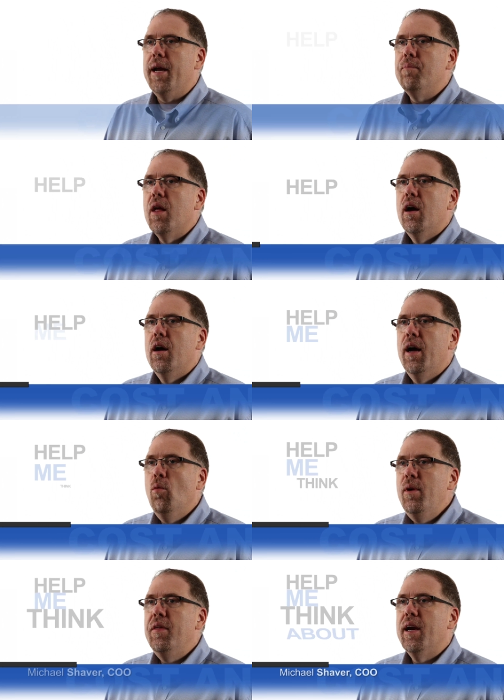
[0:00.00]
Plus Aid. Help
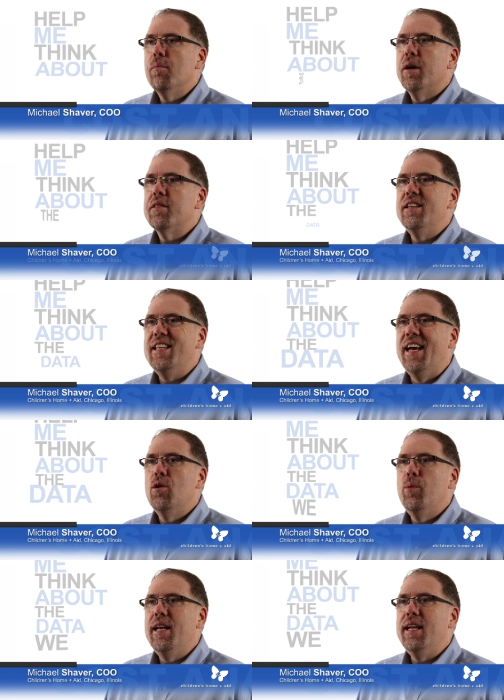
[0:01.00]
me think about the data
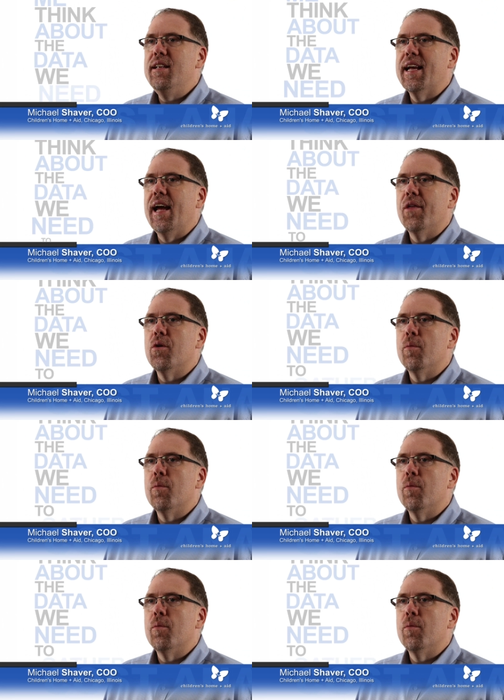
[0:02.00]
we need to gather